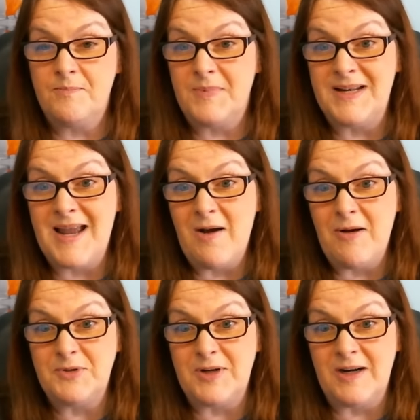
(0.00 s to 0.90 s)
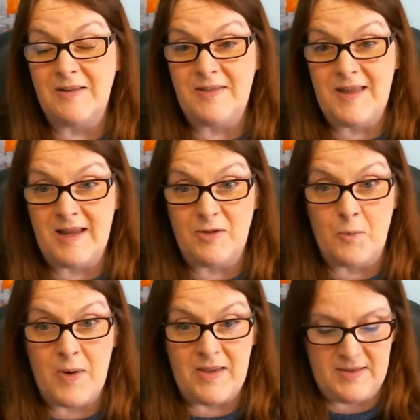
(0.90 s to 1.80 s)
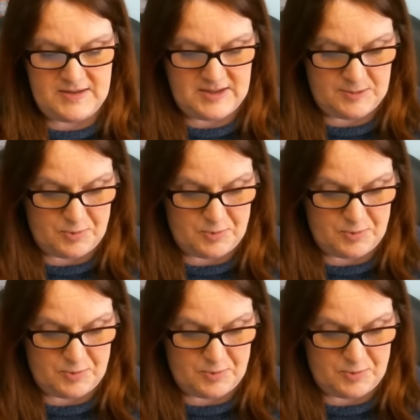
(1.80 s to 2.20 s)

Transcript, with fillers: But now I'm starting to think the way this is